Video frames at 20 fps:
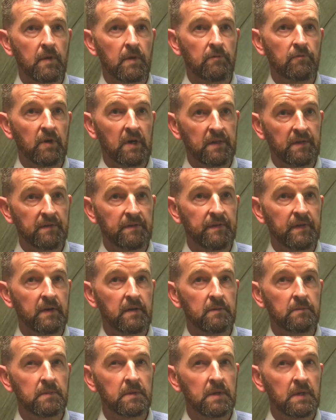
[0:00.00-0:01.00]
ran the
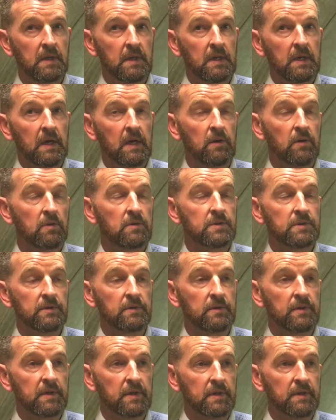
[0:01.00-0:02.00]
farm and
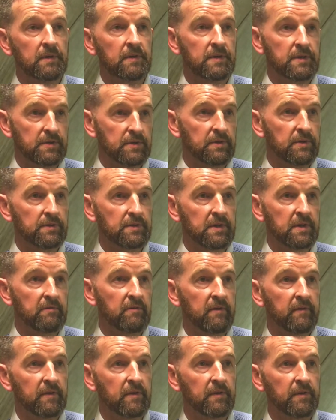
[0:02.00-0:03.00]
also the, the source of the
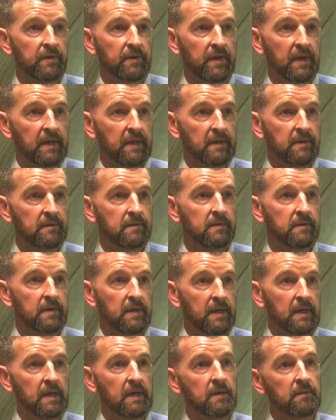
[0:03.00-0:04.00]
River North Tyne
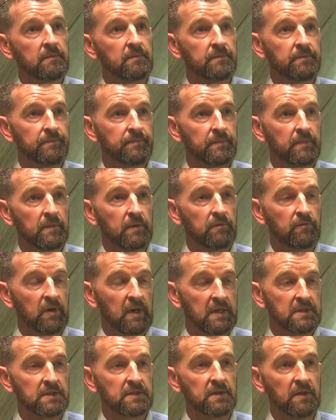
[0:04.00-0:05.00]
um,
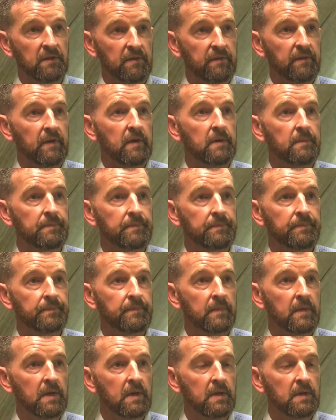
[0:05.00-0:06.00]
rises on the farm.
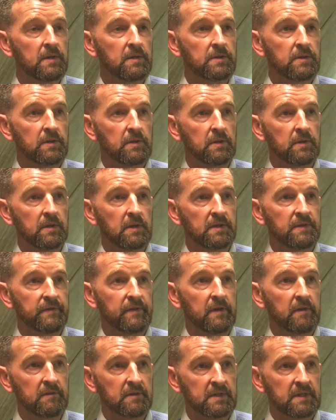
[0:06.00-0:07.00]
So as
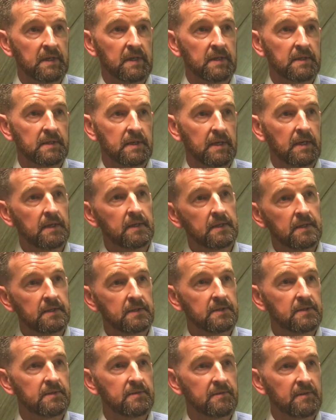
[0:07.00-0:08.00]
far as that,
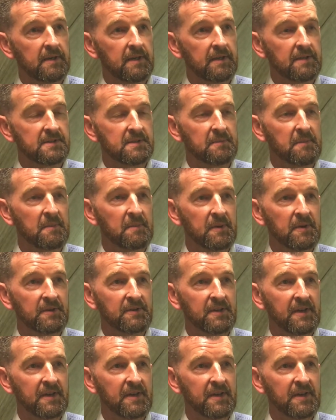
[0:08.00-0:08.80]
Kielder's, Kielder's in blood,